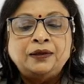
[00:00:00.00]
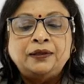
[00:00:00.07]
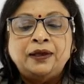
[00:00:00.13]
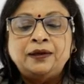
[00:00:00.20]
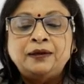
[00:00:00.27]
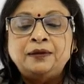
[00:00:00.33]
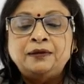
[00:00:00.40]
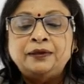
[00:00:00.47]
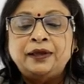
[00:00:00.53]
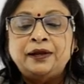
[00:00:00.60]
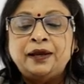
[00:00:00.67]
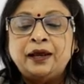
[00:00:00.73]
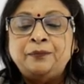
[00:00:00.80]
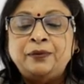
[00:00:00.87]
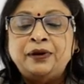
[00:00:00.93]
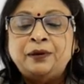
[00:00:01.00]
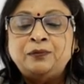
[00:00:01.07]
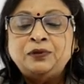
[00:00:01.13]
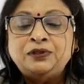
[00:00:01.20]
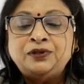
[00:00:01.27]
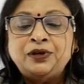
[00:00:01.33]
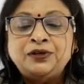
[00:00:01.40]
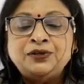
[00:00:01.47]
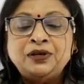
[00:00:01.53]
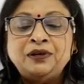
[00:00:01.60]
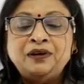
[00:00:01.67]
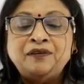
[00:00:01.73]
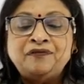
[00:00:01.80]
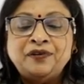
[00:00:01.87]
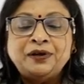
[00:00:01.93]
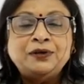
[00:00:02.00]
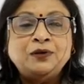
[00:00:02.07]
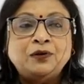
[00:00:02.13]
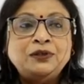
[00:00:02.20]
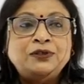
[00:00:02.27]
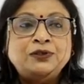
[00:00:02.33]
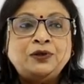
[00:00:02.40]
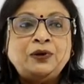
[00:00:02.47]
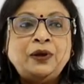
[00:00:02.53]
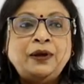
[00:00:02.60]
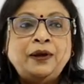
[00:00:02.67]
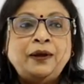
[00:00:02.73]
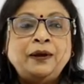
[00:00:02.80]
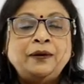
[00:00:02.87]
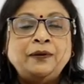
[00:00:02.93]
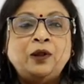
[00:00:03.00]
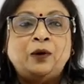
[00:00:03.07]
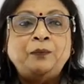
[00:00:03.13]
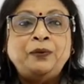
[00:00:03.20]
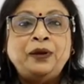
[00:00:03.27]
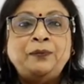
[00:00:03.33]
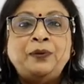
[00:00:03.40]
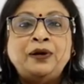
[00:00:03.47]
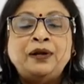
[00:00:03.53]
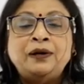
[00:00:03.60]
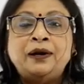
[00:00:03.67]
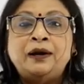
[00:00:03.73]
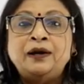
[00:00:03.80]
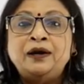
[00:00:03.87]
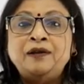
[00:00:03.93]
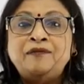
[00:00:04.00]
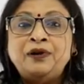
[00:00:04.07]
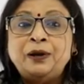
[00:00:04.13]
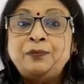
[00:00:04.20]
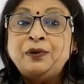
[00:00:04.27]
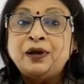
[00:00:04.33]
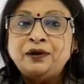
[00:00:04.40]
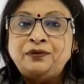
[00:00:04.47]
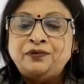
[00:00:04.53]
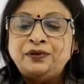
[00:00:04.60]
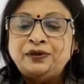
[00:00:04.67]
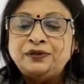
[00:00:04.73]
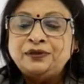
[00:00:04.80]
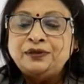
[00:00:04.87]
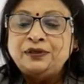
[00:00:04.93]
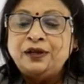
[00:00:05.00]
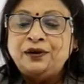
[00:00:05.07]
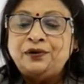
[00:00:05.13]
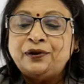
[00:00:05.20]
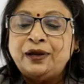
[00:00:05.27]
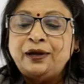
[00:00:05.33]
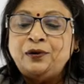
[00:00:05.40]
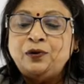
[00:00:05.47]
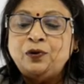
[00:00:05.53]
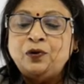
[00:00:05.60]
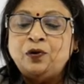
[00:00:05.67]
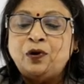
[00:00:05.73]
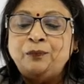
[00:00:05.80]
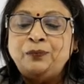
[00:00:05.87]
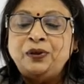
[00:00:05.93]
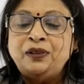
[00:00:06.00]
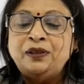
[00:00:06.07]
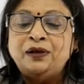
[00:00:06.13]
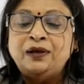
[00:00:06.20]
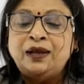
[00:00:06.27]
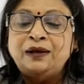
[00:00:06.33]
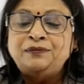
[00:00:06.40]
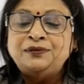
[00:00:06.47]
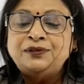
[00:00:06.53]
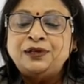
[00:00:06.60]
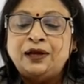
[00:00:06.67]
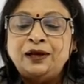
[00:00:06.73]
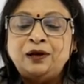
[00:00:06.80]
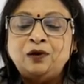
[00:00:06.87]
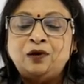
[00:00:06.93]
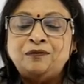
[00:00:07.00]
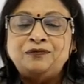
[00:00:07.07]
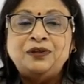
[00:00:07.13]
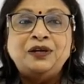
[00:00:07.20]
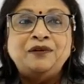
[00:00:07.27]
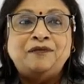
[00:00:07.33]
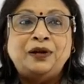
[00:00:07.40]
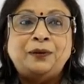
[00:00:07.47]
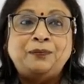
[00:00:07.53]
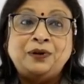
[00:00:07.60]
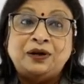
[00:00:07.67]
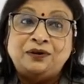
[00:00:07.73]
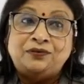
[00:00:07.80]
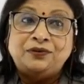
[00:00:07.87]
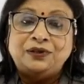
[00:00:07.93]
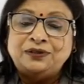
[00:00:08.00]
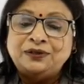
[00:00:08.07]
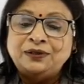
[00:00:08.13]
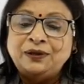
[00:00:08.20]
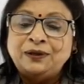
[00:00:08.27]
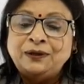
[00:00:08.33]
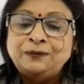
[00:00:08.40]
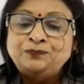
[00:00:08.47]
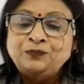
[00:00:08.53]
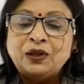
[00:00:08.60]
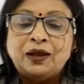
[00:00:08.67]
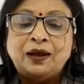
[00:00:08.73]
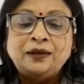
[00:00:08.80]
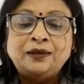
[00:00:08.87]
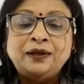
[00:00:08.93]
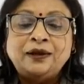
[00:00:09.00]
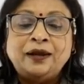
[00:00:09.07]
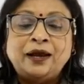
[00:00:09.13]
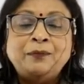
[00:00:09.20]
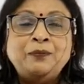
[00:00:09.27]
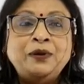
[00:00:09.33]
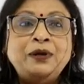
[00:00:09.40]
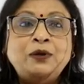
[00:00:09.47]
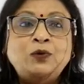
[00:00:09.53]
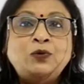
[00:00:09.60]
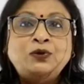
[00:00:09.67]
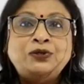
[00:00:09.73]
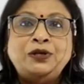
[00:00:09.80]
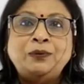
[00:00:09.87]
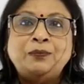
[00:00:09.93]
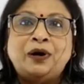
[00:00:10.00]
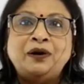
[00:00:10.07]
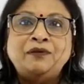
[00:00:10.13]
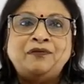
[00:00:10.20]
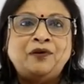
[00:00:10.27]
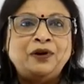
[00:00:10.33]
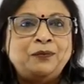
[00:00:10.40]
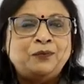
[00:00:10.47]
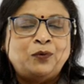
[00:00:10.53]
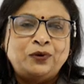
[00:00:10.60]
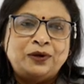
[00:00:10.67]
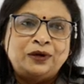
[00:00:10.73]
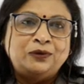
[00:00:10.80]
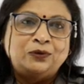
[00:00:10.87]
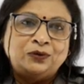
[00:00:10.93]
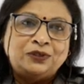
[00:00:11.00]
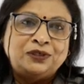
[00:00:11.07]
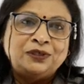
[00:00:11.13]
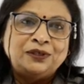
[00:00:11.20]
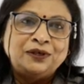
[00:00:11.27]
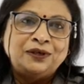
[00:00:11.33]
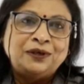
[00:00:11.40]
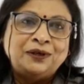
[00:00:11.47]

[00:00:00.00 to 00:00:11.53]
then there can be demonstration effect also now people in underdeveloped countries they try to copy the lifestyle of the developed countries and there can be huge demand for imported goods